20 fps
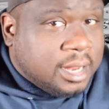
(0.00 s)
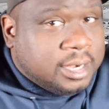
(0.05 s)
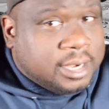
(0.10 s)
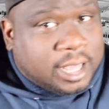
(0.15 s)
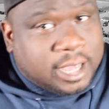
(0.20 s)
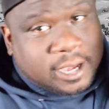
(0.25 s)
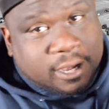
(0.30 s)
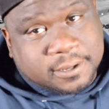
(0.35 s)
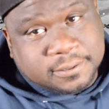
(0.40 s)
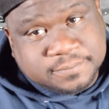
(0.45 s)

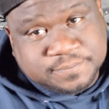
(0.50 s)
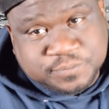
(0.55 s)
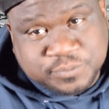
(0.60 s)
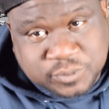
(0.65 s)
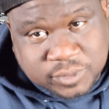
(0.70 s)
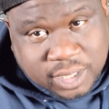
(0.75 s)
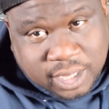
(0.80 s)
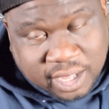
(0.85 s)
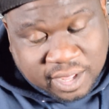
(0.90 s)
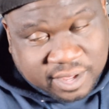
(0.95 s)
Now,
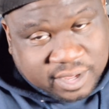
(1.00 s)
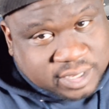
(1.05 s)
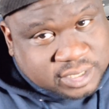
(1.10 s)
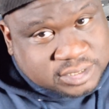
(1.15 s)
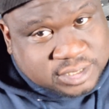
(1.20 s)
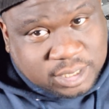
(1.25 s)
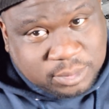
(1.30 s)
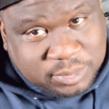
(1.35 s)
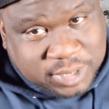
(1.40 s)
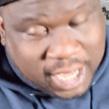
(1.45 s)

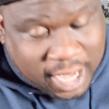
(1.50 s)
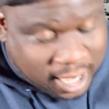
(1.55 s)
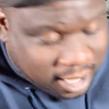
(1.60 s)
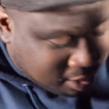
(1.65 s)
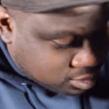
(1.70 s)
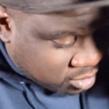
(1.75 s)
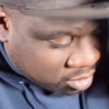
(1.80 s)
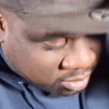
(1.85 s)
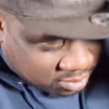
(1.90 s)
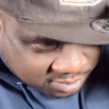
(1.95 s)
some of
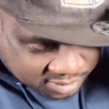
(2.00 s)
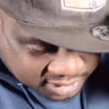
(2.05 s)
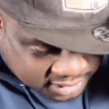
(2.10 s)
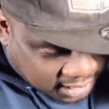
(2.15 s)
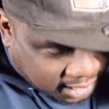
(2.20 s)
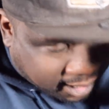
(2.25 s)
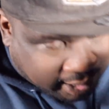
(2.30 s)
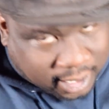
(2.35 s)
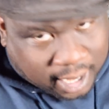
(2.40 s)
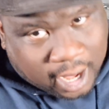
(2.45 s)
y'all gonna be
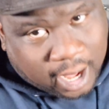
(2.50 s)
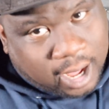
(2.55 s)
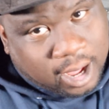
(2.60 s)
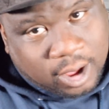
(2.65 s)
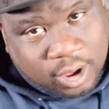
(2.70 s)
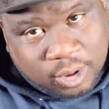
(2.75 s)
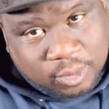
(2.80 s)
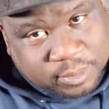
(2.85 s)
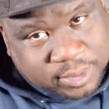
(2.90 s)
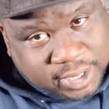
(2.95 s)
like,
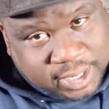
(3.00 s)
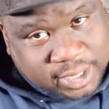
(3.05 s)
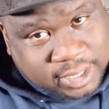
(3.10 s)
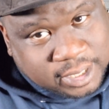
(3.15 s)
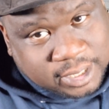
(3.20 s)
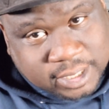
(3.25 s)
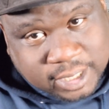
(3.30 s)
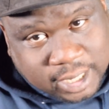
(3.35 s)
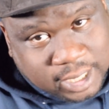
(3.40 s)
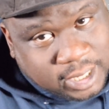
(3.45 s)
oh
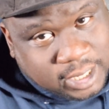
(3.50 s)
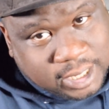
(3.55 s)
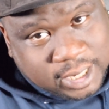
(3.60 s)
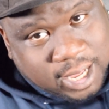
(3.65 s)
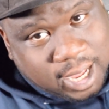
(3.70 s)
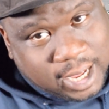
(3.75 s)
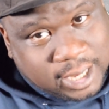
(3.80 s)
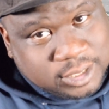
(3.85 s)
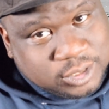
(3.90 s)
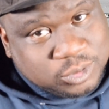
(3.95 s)
man, that
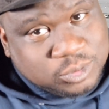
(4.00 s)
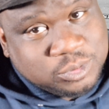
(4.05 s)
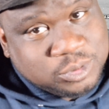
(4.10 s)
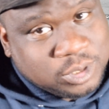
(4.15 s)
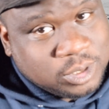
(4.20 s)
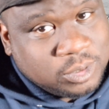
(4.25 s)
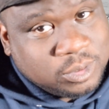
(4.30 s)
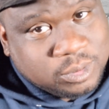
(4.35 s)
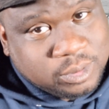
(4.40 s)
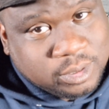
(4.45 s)
ain't how you
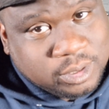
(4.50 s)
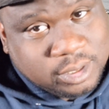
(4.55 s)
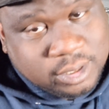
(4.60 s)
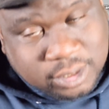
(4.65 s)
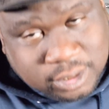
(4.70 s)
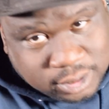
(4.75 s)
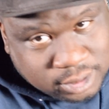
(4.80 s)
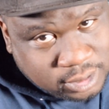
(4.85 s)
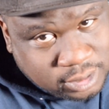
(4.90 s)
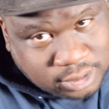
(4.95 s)
do
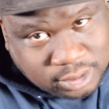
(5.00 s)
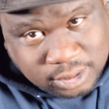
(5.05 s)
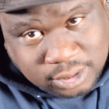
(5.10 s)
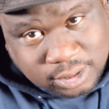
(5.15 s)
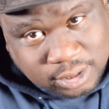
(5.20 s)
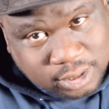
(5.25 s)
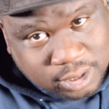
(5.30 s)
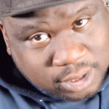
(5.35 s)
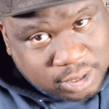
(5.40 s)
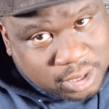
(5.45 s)
it.
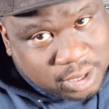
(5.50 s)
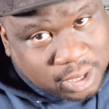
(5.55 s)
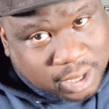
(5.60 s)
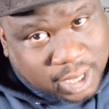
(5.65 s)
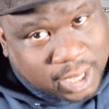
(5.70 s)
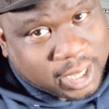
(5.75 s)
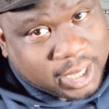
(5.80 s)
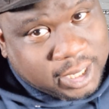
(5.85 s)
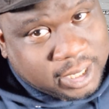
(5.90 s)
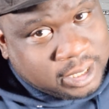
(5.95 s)

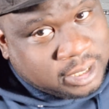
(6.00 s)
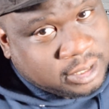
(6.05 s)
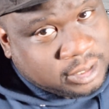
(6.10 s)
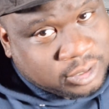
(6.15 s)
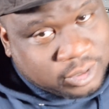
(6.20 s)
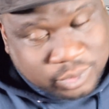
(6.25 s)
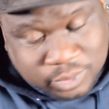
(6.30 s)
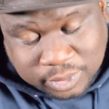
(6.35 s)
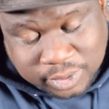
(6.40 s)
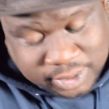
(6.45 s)
I
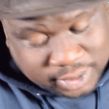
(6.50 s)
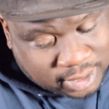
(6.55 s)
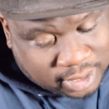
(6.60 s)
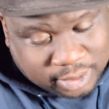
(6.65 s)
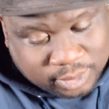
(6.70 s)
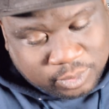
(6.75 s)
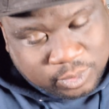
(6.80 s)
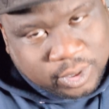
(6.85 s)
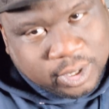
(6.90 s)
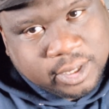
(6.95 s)
ain't do it
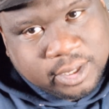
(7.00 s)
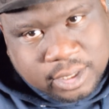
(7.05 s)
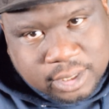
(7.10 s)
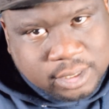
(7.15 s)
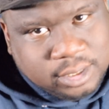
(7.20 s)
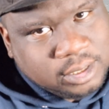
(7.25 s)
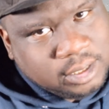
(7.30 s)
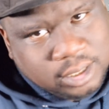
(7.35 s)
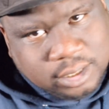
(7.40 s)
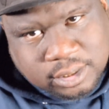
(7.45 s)
that
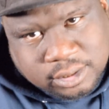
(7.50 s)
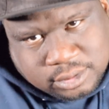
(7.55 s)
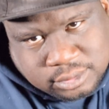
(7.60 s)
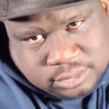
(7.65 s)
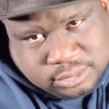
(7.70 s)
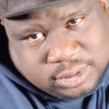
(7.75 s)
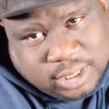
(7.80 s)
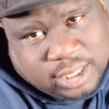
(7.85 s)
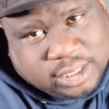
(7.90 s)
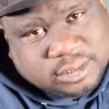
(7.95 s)
way,
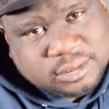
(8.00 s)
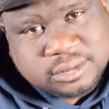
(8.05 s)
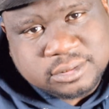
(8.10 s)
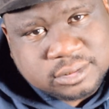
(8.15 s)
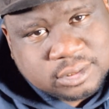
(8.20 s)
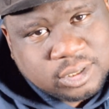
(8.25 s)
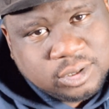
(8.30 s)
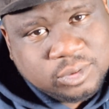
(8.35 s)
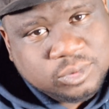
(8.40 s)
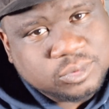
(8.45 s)
and
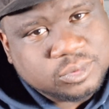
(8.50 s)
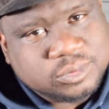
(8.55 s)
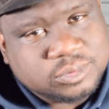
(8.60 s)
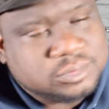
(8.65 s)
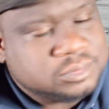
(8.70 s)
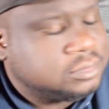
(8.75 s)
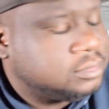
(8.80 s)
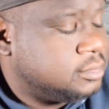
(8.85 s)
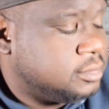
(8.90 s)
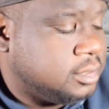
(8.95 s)
that's cool. You
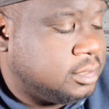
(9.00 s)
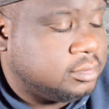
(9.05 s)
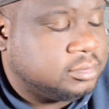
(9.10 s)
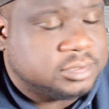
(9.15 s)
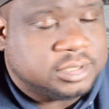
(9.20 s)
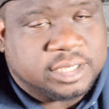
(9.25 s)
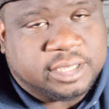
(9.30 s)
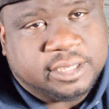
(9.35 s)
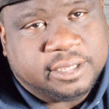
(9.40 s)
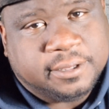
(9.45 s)
know what
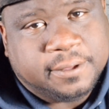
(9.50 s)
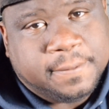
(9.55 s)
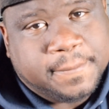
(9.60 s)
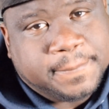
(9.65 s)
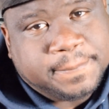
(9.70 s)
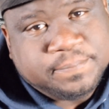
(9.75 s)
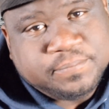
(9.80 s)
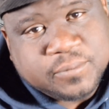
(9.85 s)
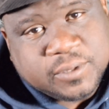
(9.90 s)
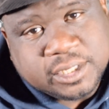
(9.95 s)
I'm saying?
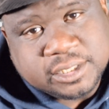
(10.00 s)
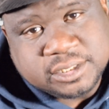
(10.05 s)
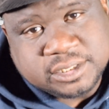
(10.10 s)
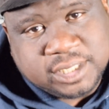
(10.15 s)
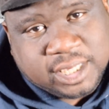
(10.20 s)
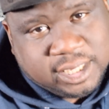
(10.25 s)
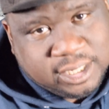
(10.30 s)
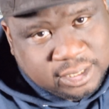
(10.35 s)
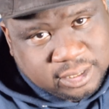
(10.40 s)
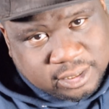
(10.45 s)

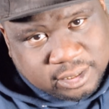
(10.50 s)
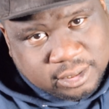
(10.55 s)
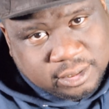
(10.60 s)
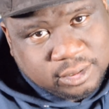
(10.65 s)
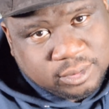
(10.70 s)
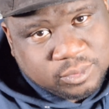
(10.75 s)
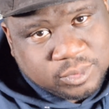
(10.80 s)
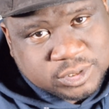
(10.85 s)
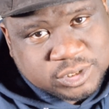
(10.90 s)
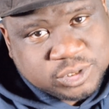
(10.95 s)

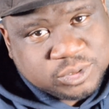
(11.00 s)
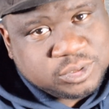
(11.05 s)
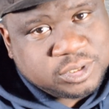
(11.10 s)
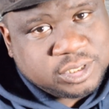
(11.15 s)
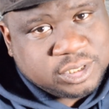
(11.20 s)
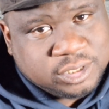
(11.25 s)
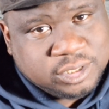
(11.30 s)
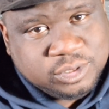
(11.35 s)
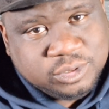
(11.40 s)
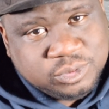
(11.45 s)
Take what you
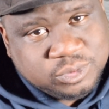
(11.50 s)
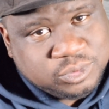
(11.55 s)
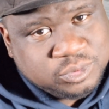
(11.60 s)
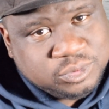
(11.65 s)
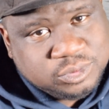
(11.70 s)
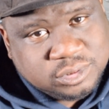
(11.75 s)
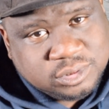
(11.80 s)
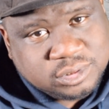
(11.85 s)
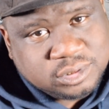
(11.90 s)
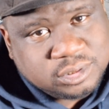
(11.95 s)
can
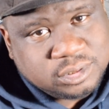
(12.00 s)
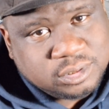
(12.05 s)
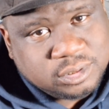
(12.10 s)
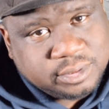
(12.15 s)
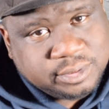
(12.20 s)
use